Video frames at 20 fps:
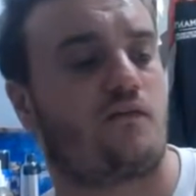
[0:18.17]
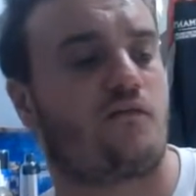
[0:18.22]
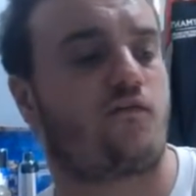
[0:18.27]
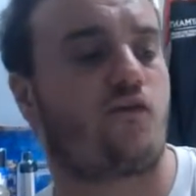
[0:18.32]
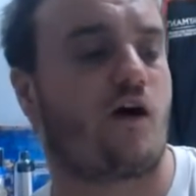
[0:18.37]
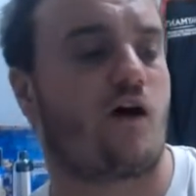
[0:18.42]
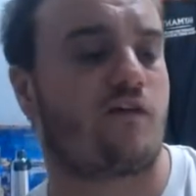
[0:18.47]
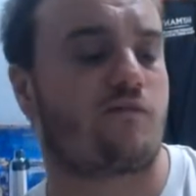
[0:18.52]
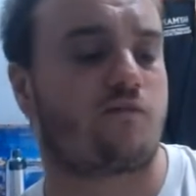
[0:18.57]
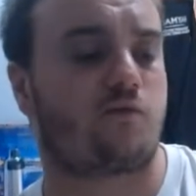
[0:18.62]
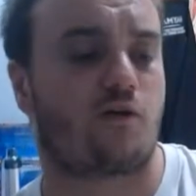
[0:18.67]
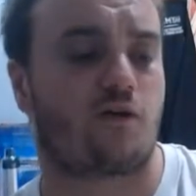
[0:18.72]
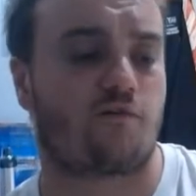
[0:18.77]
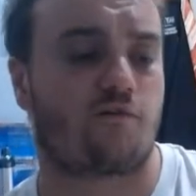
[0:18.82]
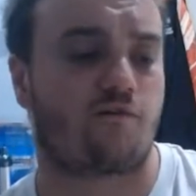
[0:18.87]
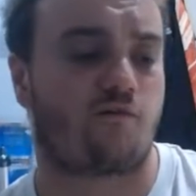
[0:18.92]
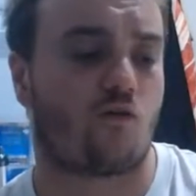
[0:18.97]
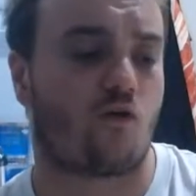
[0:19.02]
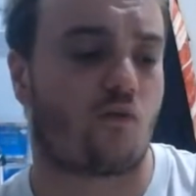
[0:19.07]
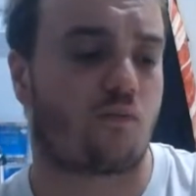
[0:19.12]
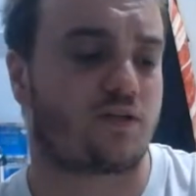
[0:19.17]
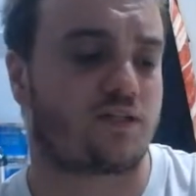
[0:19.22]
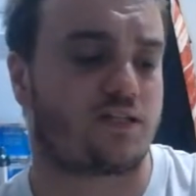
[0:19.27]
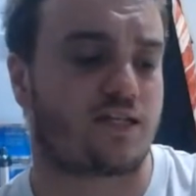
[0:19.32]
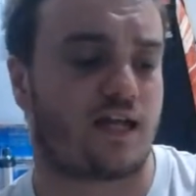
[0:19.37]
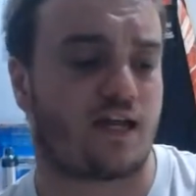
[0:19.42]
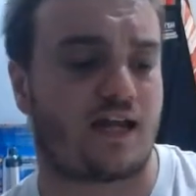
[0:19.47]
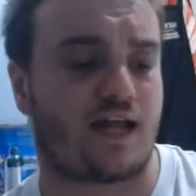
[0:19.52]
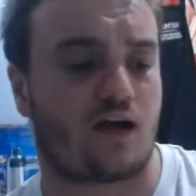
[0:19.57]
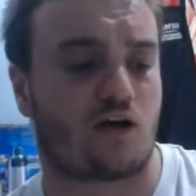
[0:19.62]

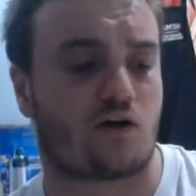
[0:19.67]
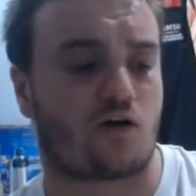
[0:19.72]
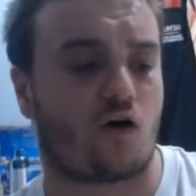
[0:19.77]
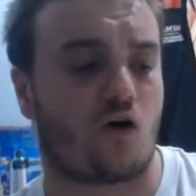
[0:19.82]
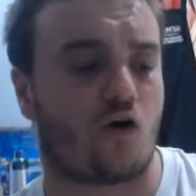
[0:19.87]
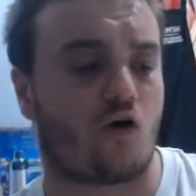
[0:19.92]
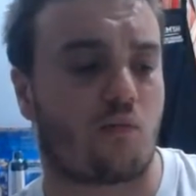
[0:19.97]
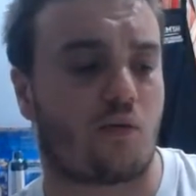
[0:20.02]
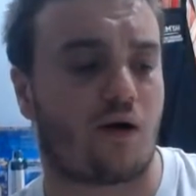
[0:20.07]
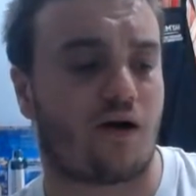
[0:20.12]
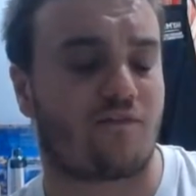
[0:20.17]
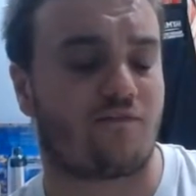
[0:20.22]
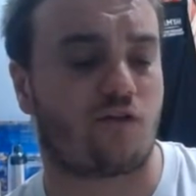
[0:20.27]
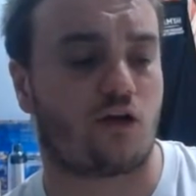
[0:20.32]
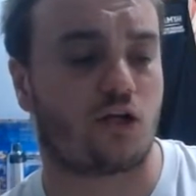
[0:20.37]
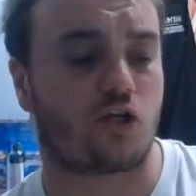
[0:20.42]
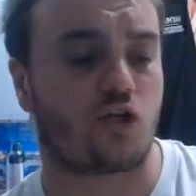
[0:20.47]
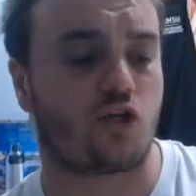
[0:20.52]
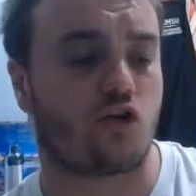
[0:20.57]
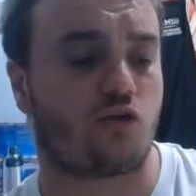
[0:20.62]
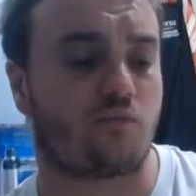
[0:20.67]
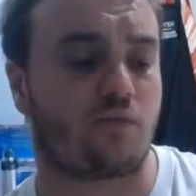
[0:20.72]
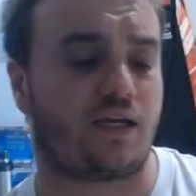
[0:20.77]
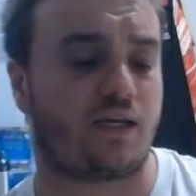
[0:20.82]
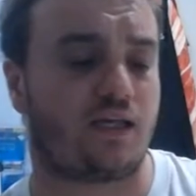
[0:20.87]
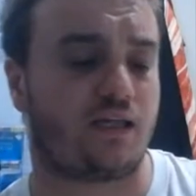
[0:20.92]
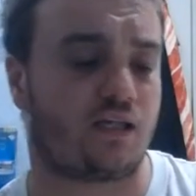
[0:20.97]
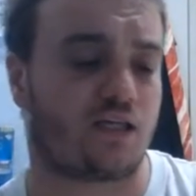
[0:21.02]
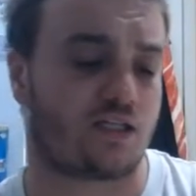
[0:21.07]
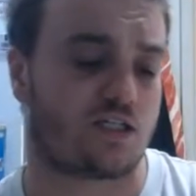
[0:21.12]
5.4% alcohol by volume
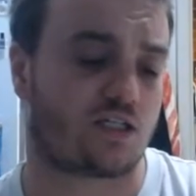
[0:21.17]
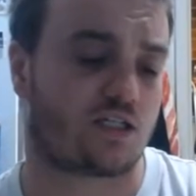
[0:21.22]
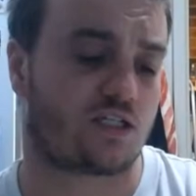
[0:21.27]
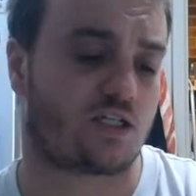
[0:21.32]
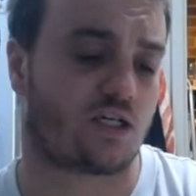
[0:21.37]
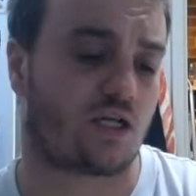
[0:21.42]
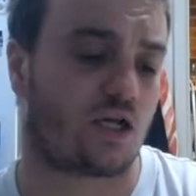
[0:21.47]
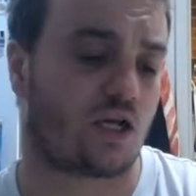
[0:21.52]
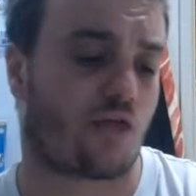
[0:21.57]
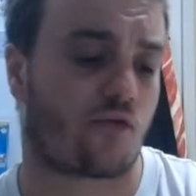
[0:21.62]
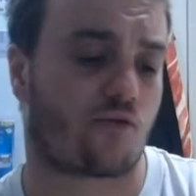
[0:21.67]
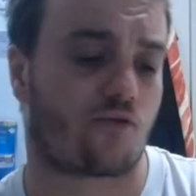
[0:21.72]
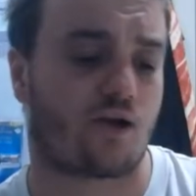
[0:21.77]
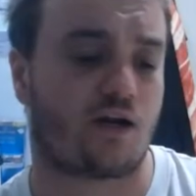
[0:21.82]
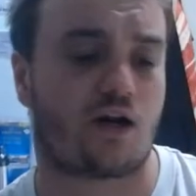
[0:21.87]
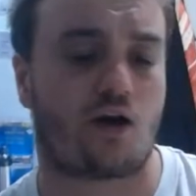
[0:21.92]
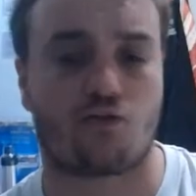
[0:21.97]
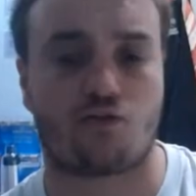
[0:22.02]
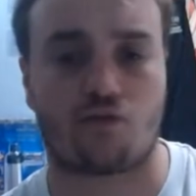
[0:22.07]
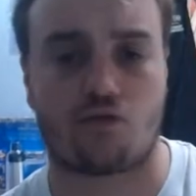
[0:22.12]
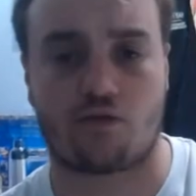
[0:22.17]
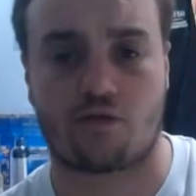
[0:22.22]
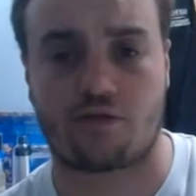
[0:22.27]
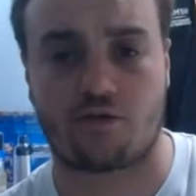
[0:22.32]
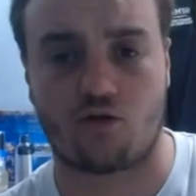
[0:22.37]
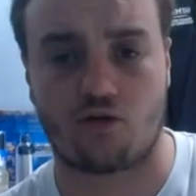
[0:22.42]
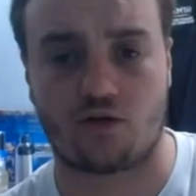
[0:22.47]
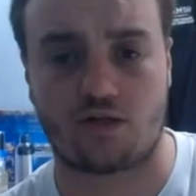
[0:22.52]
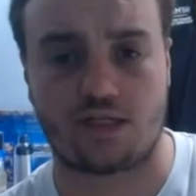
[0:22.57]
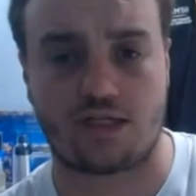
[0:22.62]
in this
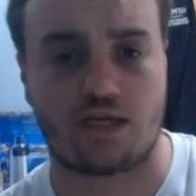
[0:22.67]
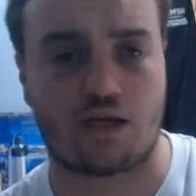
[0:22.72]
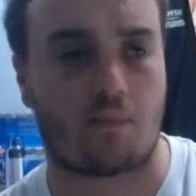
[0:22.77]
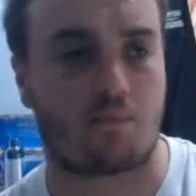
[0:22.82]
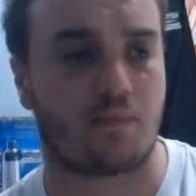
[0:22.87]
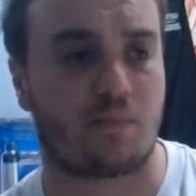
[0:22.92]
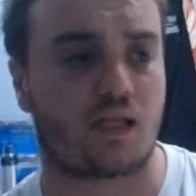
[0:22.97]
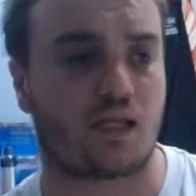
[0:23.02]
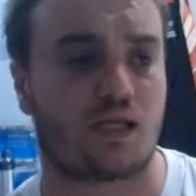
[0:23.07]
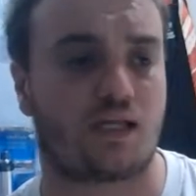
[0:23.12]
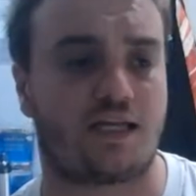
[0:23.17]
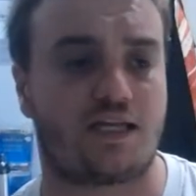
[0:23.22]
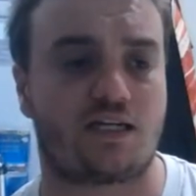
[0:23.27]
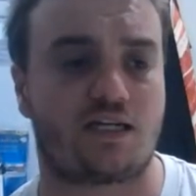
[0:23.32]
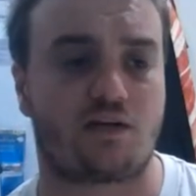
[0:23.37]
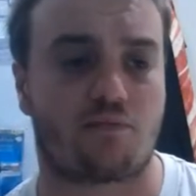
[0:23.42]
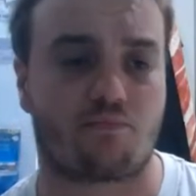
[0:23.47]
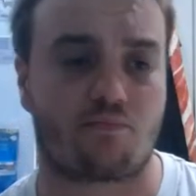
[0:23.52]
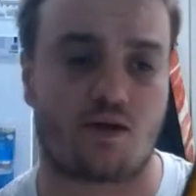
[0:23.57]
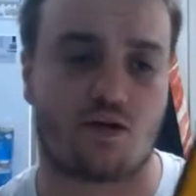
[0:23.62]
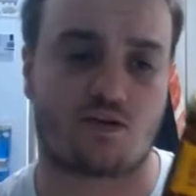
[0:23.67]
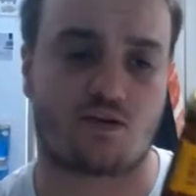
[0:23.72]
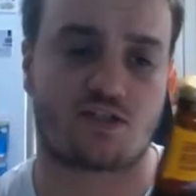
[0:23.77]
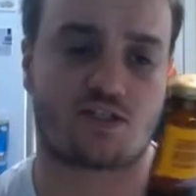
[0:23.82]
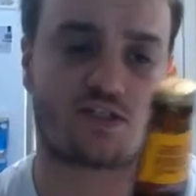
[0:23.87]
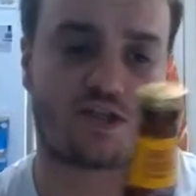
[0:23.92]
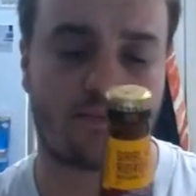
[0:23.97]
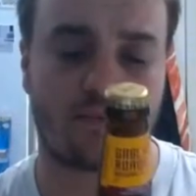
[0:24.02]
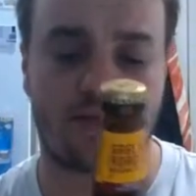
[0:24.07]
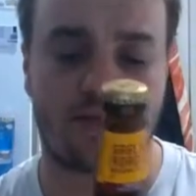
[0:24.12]
330ml brown
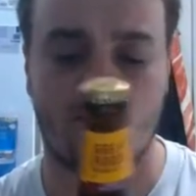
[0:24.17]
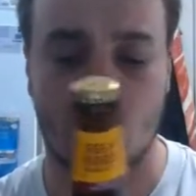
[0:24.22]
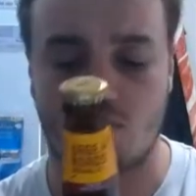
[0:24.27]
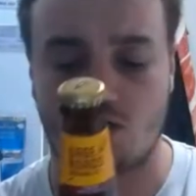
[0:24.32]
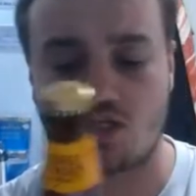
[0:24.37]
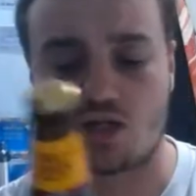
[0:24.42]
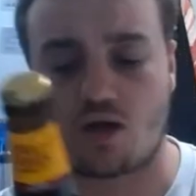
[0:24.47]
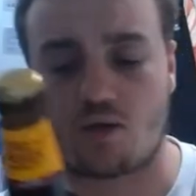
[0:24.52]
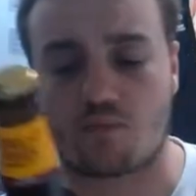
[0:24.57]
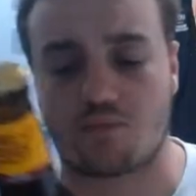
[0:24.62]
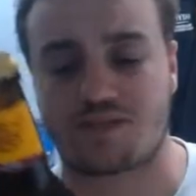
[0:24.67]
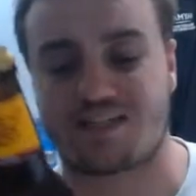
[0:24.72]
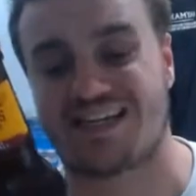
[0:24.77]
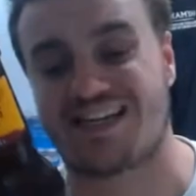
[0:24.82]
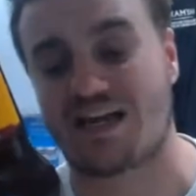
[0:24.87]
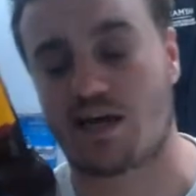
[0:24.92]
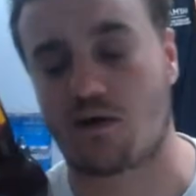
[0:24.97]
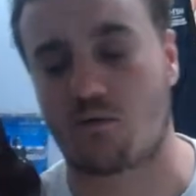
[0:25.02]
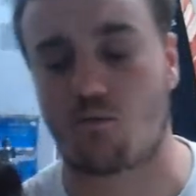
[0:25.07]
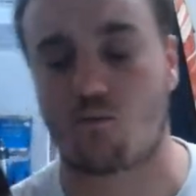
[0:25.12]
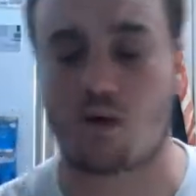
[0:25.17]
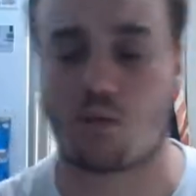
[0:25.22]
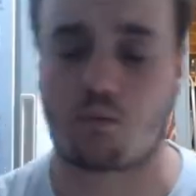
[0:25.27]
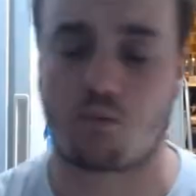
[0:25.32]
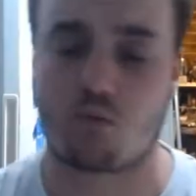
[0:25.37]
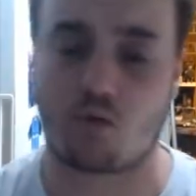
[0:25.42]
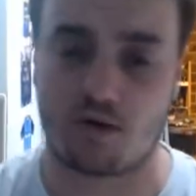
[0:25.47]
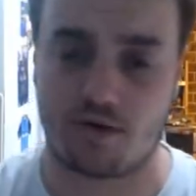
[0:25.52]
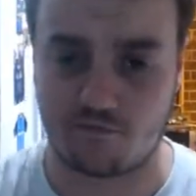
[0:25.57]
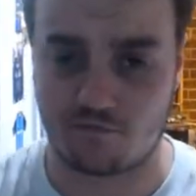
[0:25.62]
stubby, which comes in at
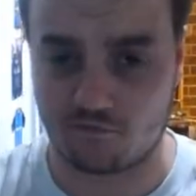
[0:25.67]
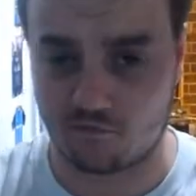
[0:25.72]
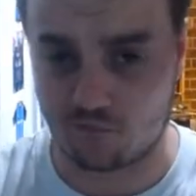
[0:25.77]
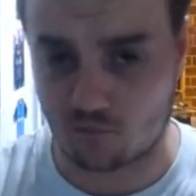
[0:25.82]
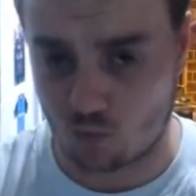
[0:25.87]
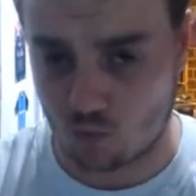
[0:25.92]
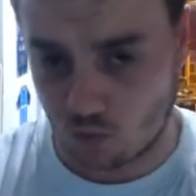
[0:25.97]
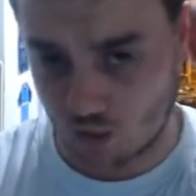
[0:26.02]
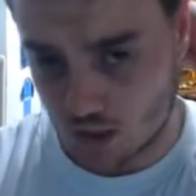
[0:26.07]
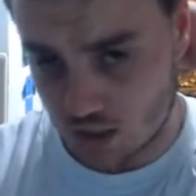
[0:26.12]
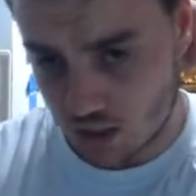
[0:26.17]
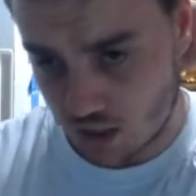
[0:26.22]
1.4